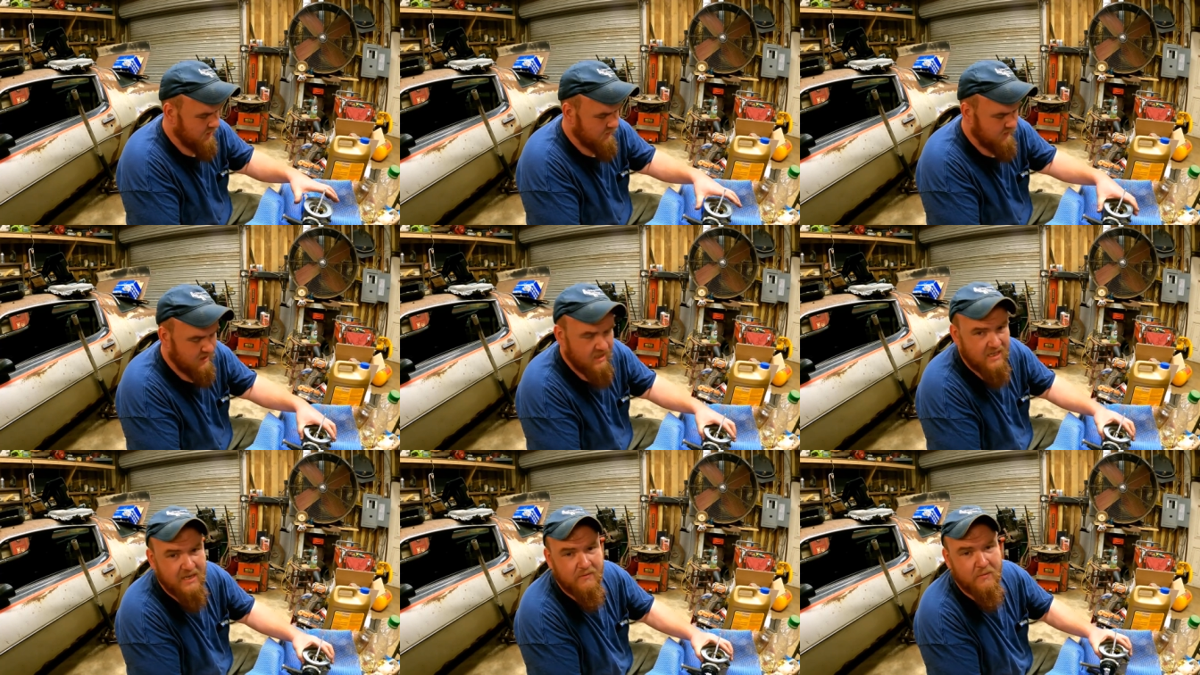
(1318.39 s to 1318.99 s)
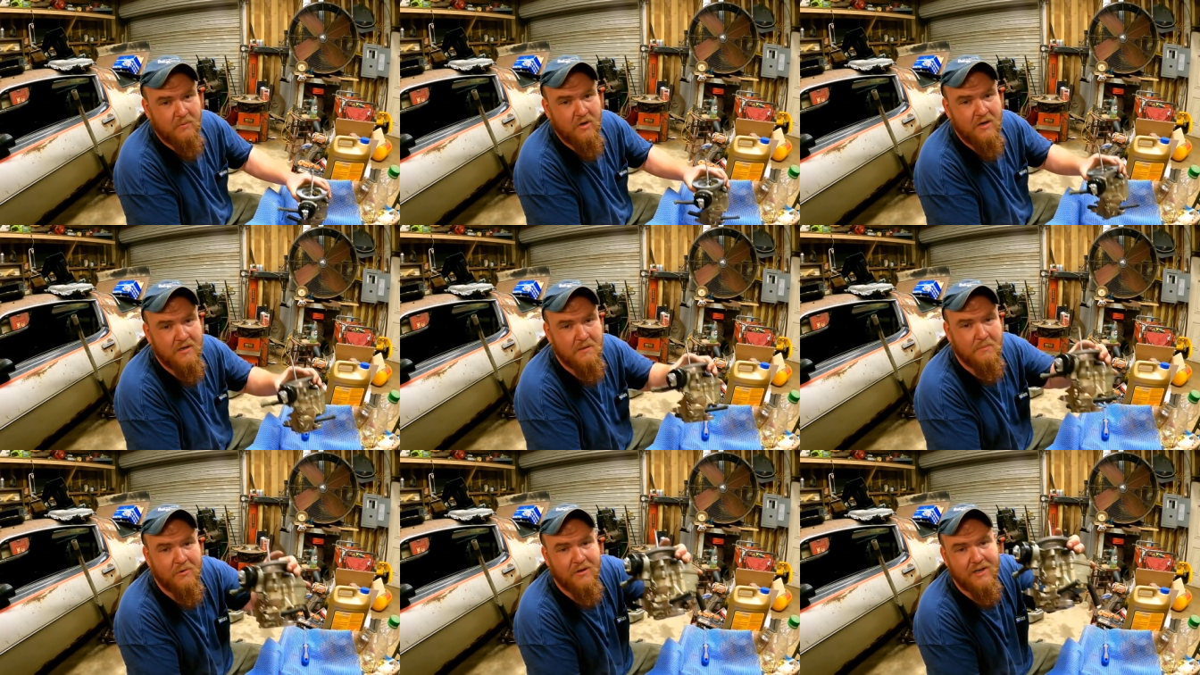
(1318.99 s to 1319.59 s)
You know, it doesn't
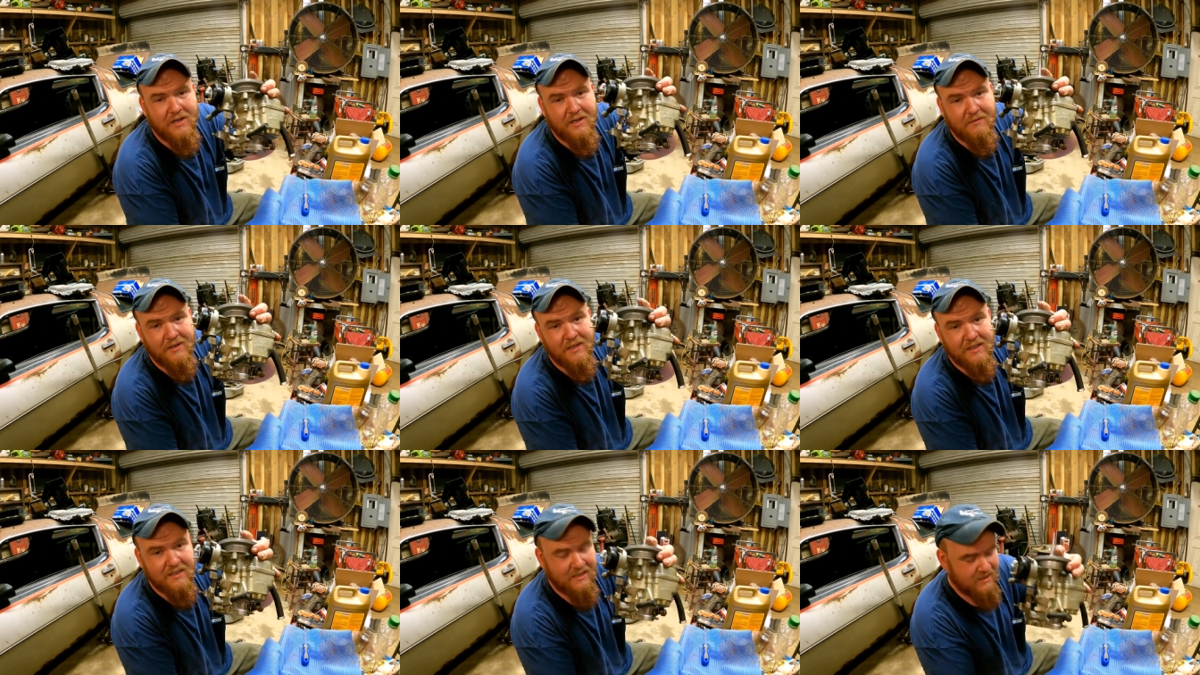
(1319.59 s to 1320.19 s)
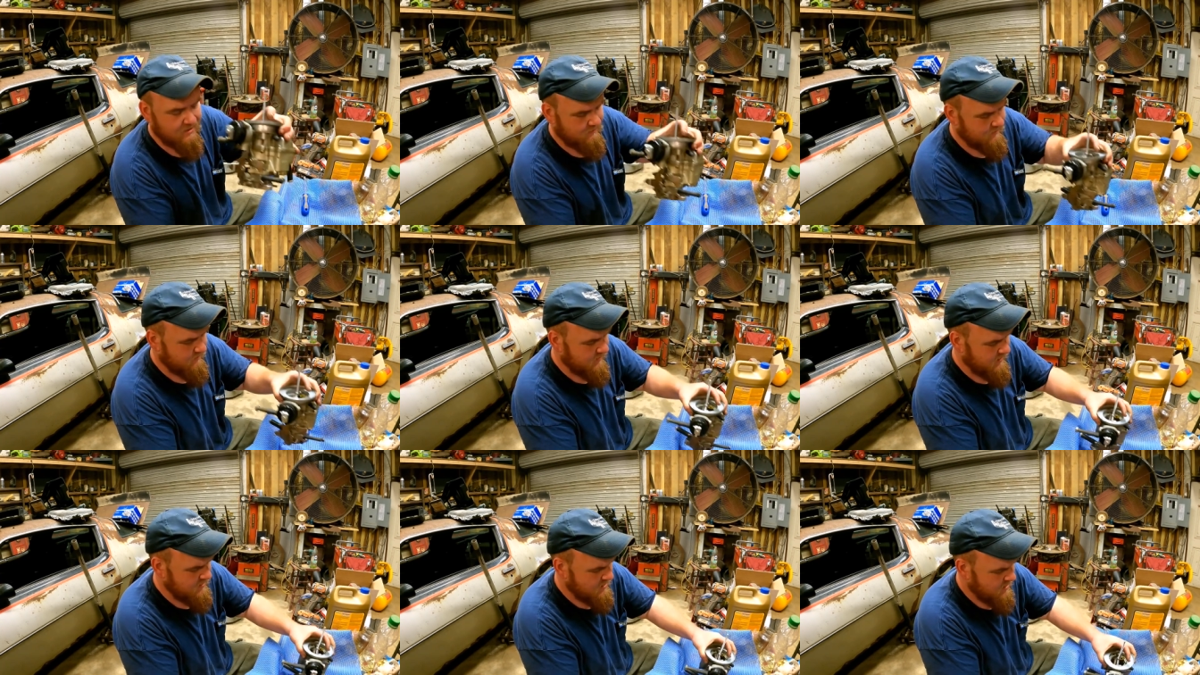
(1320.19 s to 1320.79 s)
have a, brand new one like this one,
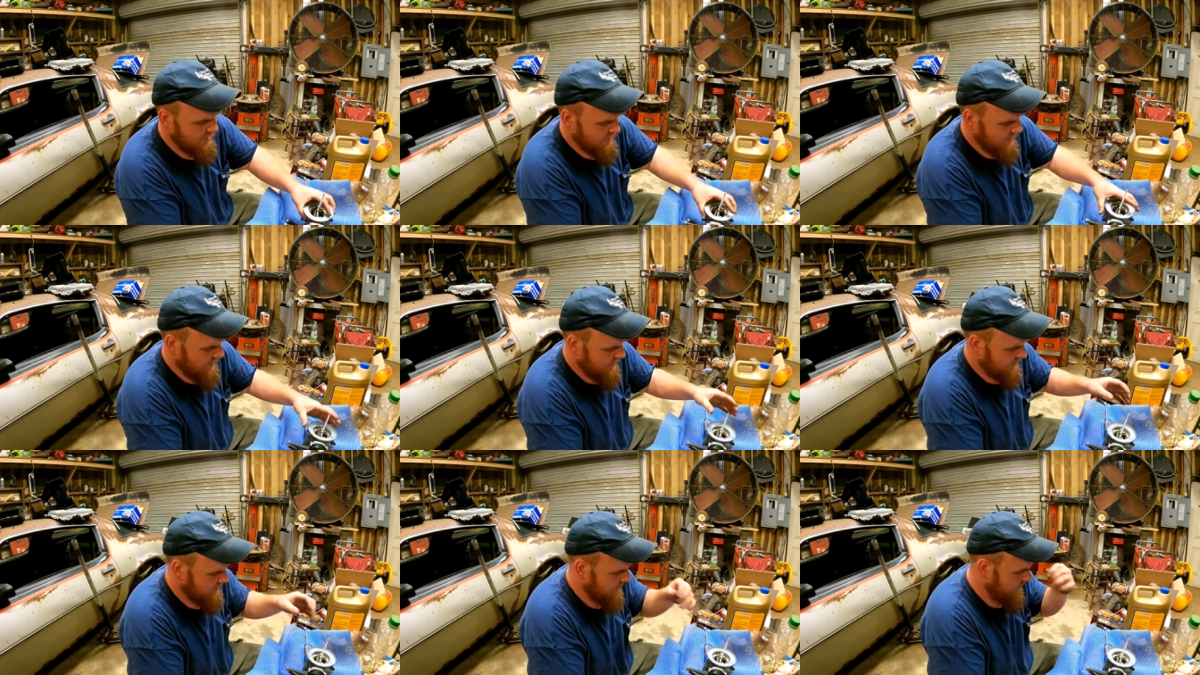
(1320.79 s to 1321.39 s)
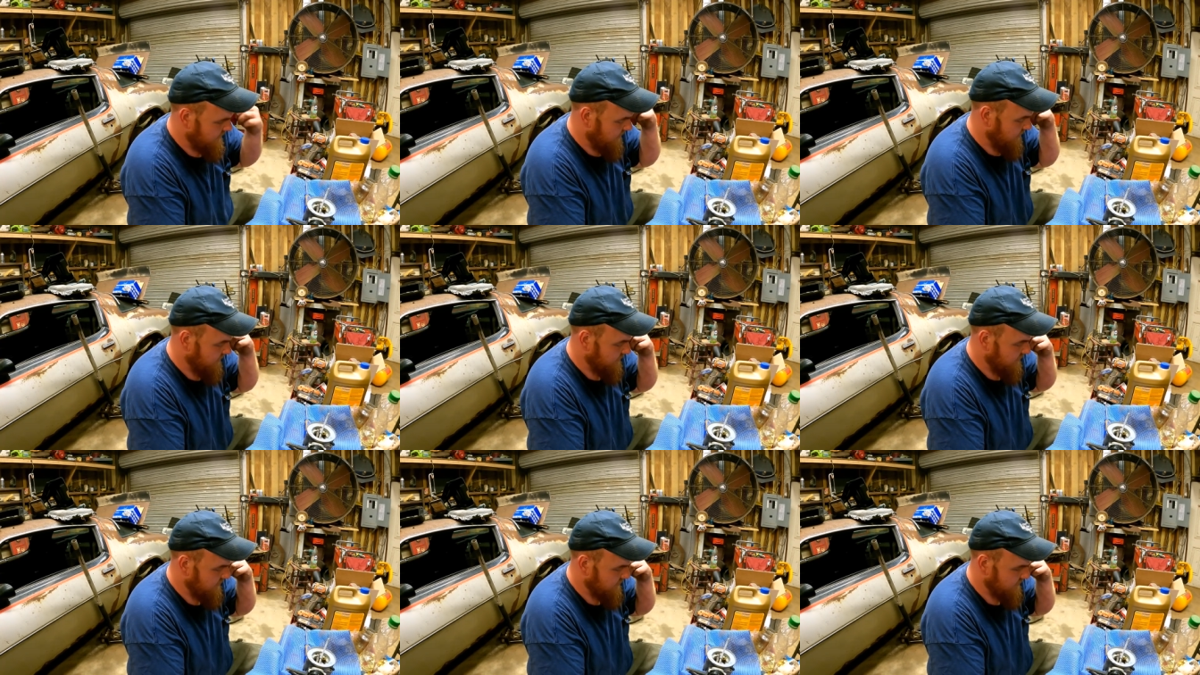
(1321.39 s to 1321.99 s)
but it's okay.
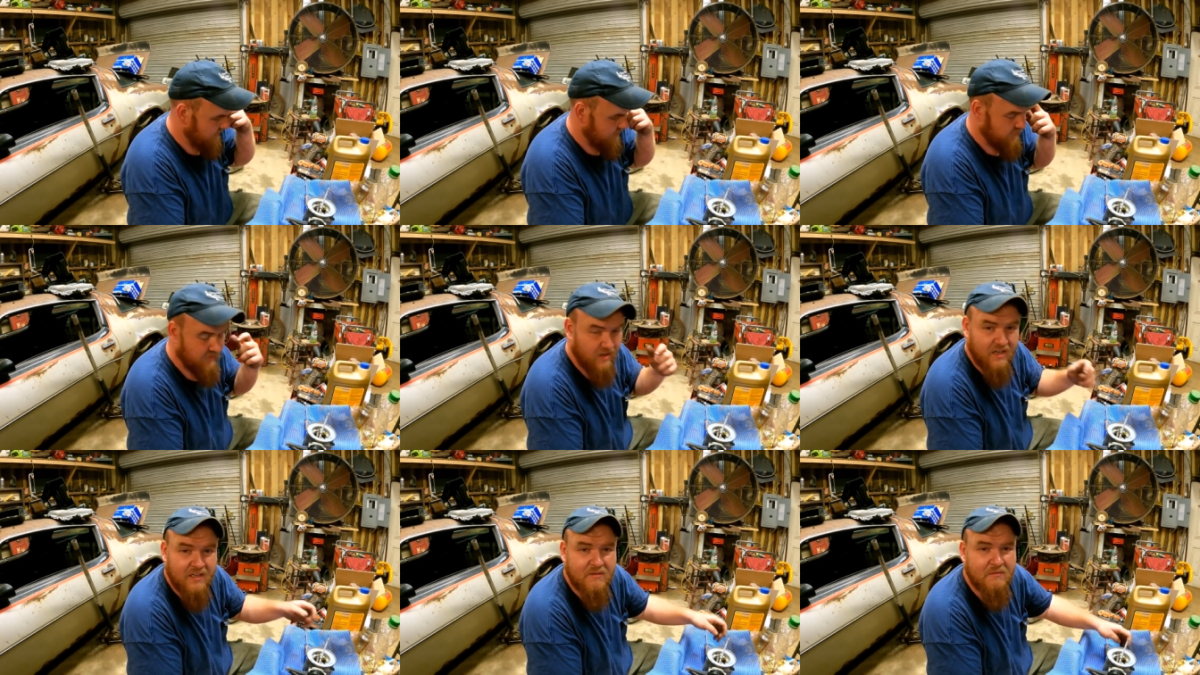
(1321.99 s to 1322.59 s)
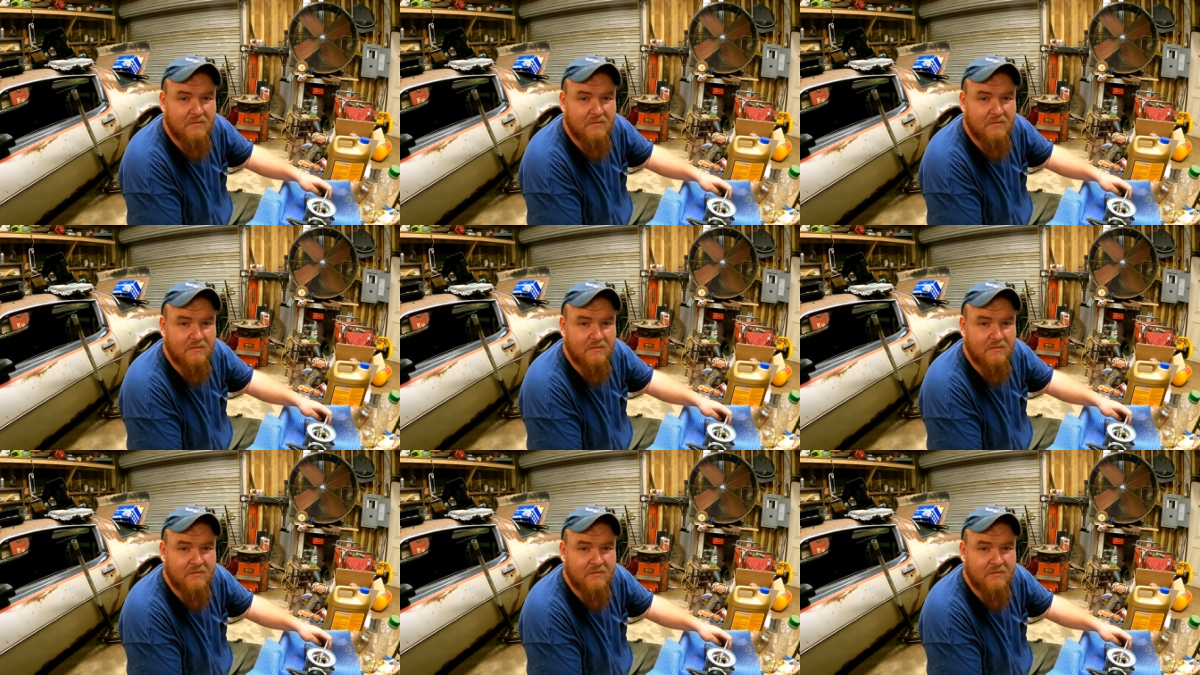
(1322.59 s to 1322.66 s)
It's it's fine.